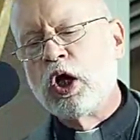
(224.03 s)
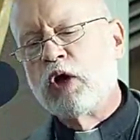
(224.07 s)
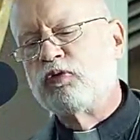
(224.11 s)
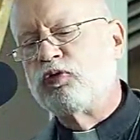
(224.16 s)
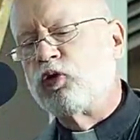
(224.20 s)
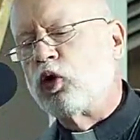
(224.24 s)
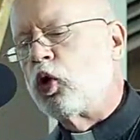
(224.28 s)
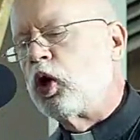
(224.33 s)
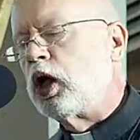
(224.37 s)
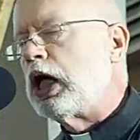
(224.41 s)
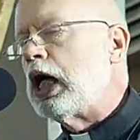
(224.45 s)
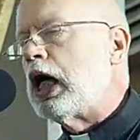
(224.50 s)

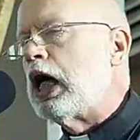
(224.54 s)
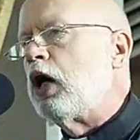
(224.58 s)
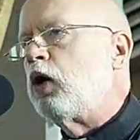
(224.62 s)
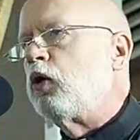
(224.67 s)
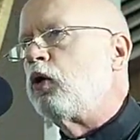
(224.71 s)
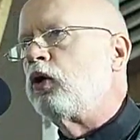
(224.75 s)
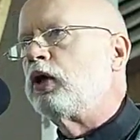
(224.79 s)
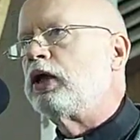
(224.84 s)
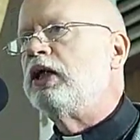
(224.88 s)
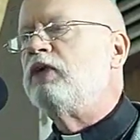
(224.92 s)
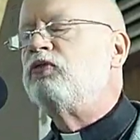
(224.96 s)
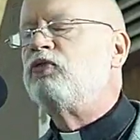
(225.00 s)
for
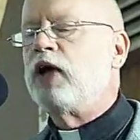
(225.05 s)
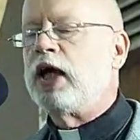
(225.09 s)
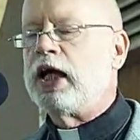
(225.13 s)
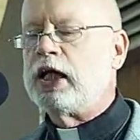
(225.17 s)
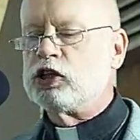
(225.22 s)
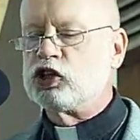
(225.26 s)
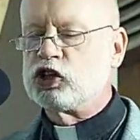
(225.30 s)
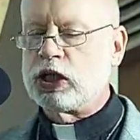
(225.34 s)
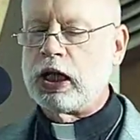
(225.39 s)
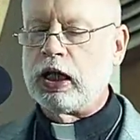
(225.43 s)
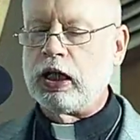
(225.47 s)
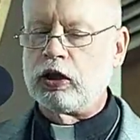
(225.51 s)
our
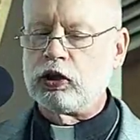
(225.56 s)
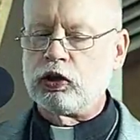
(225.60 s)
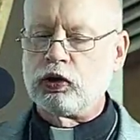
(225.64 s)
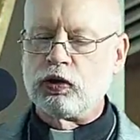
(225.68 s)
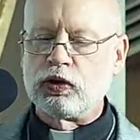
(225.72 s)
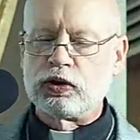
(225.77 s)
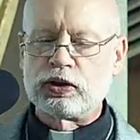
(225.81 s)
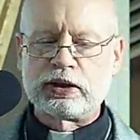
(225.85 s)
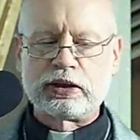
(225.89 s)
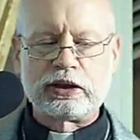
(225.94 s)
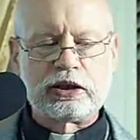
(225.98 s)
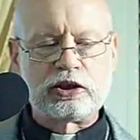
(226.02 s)

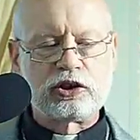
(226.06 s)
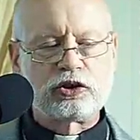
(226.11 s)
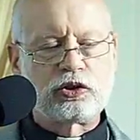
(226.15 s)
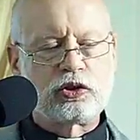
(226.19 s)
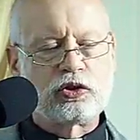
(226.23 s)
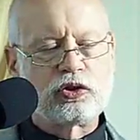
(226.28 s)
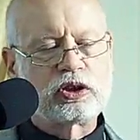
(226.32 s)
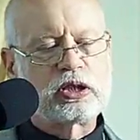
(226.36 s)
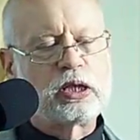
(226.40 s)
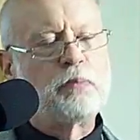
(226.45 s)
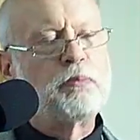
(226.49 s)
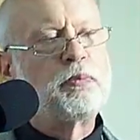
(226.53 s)
evangelical
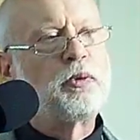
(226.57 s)
sisters and